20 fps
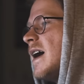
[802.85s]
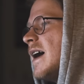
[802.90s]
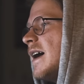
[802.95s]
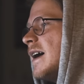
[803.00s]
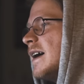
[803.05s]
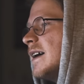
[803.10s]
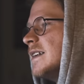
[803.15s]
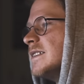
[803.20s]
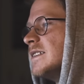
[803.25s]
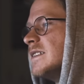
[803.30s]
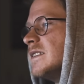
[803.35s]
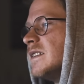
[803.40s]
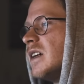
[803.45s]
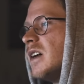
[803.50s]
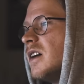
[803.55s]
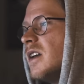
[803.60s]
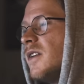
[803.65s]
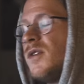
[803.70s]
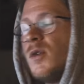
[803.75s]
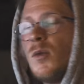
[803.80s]
And
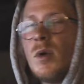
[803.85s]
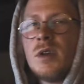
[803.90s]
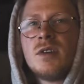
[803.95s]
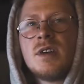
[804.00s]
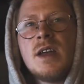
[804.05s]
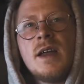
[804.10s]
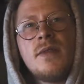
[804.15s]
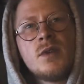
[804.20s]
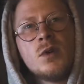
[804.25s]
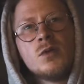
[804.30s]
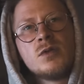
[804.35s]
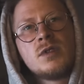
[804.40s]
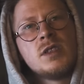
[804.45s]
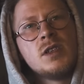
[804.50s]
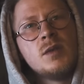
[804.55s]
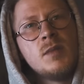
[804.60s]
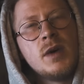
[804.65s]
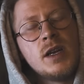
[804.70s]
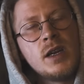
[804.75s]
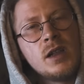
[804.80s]
if you want to get those
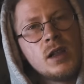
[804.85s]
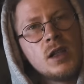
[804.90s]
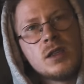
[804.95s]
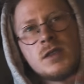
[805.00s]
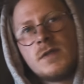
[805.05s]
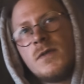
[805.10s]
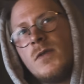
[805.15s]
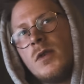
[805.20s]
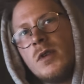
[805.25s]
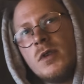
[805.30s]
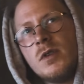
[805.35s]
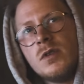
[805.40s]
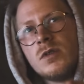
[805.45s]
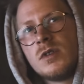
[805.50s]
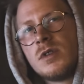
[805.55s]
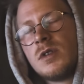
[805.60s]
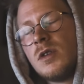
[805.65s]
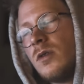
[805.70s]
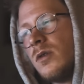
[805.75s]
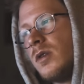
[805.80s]
cinematic LUTs for your
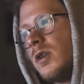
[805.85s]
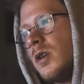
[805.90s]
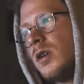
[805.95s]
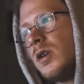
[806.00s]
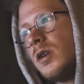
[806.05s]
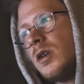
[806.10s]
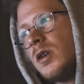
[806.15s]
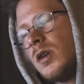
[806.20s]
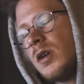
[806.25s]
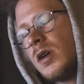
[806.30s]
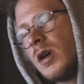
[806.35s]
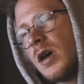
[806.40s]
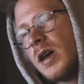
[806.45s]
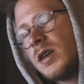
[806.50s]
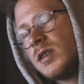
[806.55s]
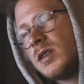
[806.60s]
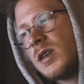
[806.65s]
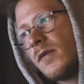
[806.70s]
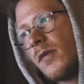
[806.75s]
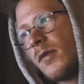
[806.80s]
Sony
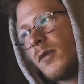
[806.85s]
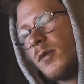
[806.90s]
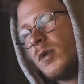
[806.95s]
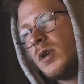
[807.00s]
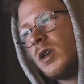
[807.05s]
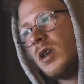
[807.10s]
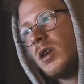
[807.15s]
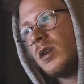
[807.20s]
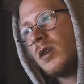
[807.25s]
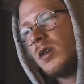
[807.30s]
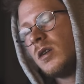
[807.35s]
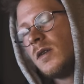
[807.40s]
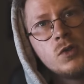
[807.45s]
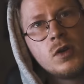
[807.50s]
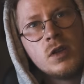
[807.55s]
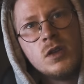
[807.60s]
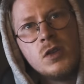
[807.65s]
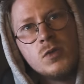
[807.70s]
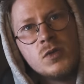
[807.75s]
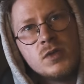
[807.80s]
A7 III, you
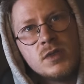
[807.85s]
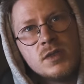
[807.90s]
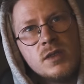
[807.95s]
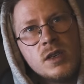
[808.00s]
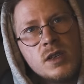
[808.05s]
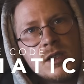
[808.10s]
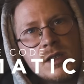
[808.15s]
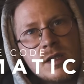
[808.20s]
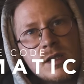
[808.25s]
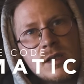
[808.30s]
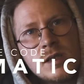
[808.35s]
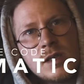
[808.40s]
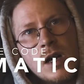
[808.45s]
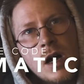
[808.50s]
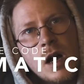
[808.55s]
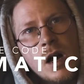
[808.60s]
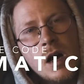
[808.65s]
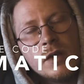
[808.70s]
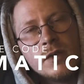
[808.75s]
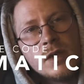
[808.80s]
can use this
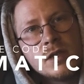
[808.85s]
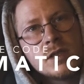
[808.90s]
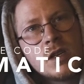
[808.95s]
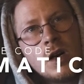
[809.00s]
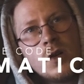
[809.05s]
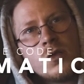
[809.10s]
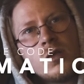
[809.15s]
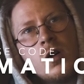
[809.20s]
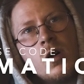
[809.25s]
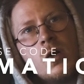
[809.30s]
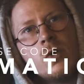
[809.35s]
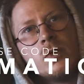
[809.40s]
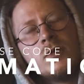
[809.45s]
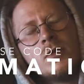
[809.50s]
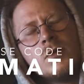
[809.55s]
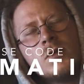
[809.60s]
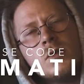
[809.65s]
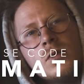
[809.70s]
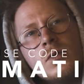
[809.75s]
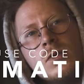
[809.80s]
discount code
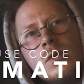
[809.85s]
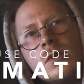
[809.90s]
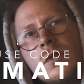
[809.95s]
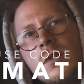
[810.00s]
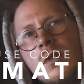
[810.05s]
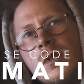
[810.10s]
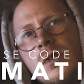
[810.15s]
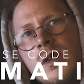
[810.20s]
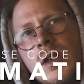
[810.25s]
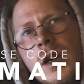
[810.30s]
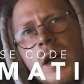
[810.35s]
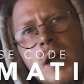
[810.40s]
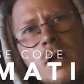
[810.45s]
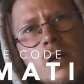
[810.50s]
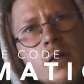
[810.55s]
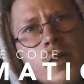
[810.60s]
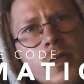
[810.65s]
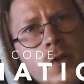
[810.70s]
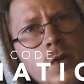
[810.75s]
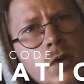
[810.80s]
to get
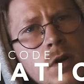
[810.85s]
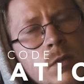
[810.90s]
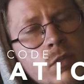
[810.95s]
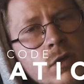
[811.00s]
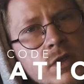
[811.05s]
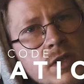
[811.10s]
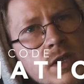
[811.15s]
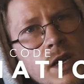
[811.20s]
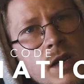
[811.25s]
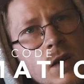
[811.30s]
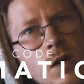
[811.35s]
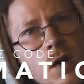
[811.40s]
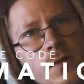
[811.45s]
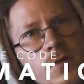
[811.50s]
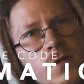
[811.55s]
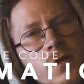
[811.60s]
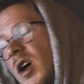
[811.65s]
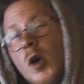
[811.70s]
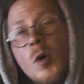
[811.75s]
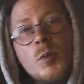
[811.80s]
a 30% off.
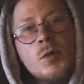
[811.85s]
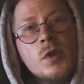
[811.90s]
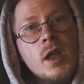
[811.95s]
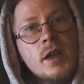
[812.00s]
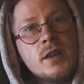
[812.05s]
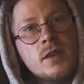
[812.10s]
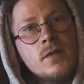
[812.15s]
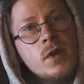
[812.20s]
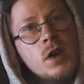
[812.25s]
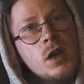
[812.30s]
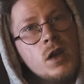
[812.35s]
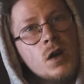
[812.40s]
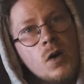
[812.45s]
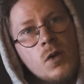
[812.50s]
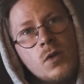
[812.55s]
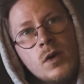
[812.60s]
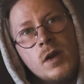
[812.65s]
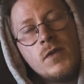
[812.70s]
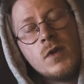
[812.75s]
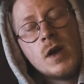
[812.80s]
I hope you liked the
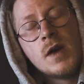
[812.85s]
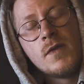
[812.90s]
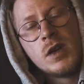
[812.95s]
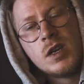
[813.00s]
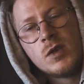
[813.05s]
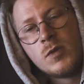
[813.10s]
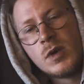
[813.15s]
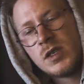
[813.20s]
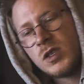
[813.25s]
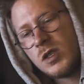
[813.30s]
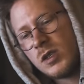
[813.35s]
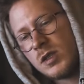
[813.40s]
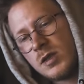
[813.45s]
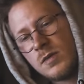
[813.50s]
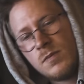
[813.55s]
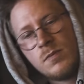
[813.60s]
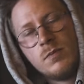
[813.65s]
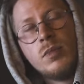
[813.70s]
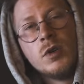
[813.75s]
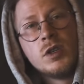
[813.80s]
video. If you have any questions,
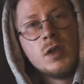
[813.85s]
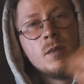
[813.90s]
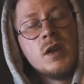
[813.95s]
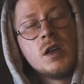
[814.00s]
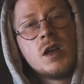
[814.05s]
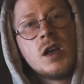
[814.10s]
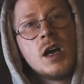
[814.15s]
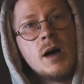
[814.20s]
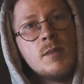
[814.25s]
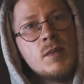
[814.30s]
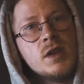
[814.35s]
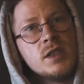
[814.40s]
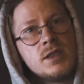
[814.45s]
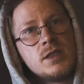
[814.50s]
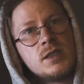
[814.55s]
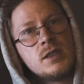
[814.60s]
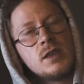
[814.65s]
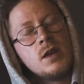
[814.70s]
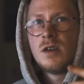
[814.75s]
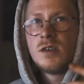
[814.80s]
put them in the
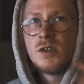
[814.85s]
comments.